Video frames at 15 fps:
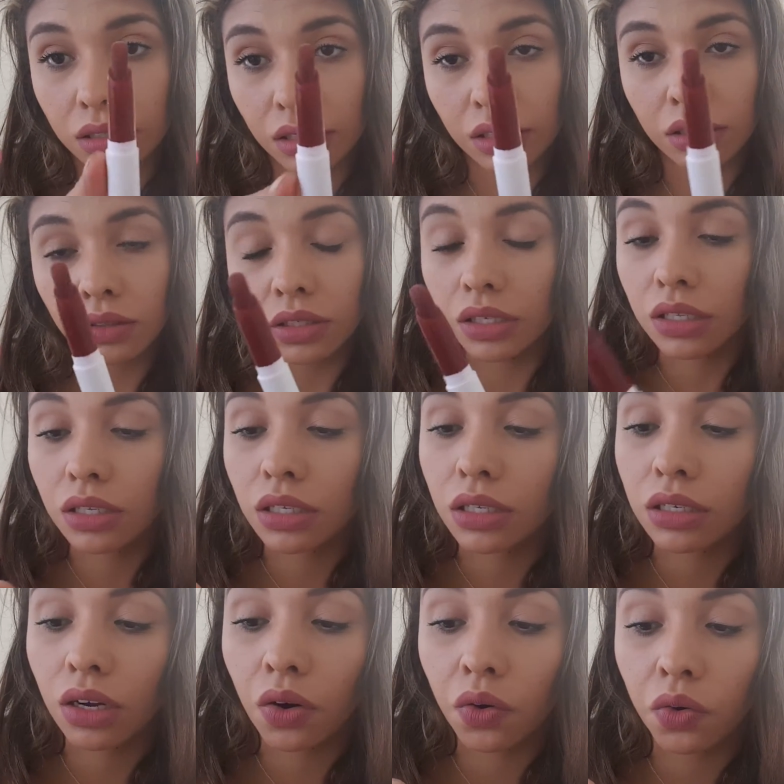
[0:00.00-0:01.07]

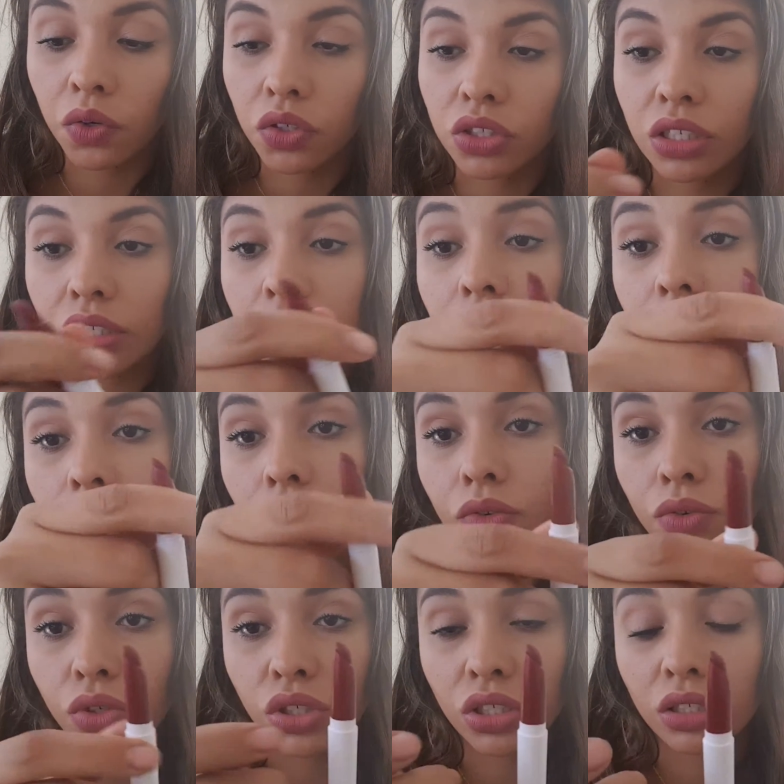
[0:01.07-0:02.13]
It's gorgeous. This is
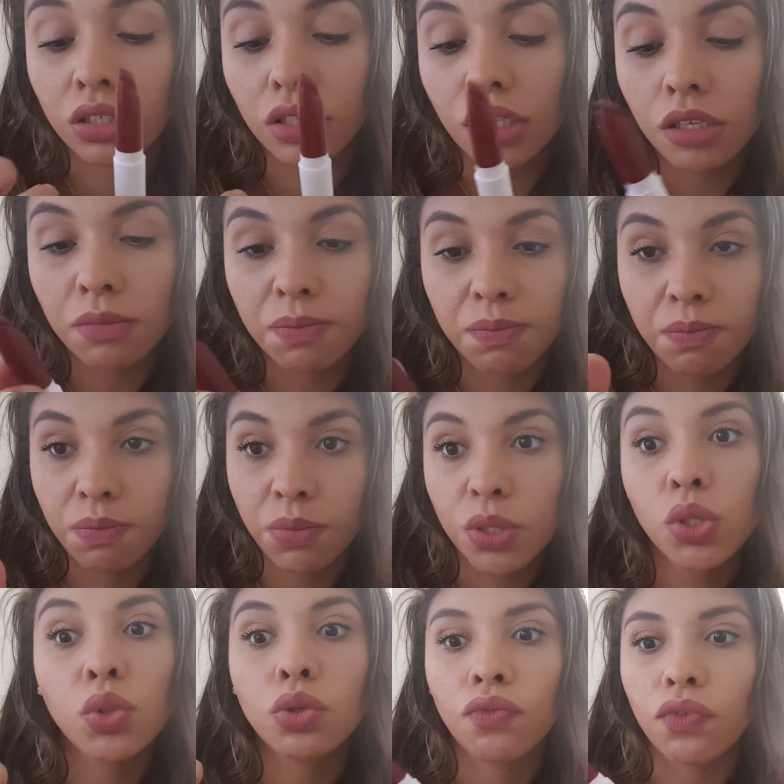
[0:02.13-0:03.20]
gorgeous. This is
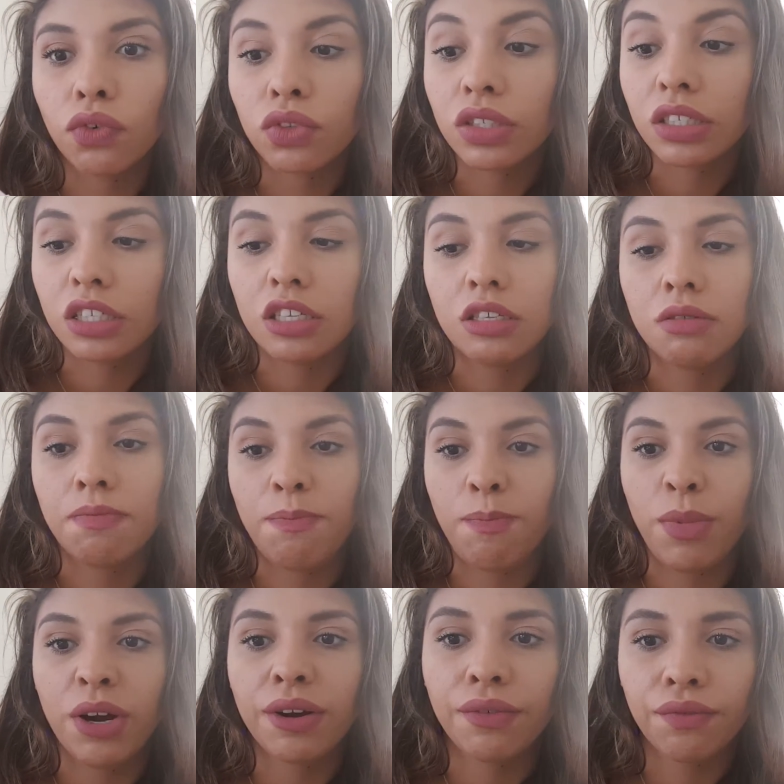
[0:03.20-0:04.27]
beautiful. This is
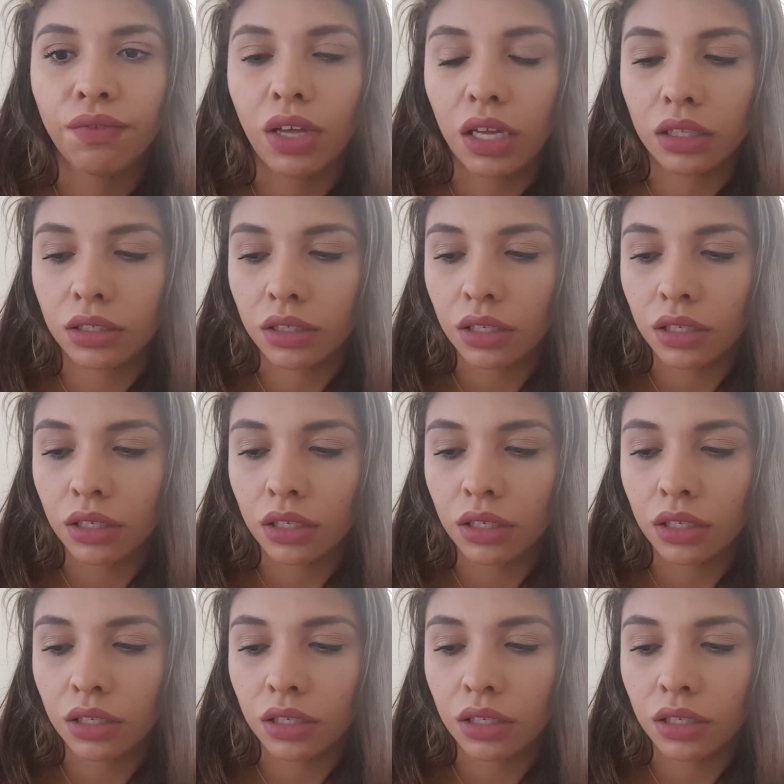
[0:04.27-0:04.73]
perfect.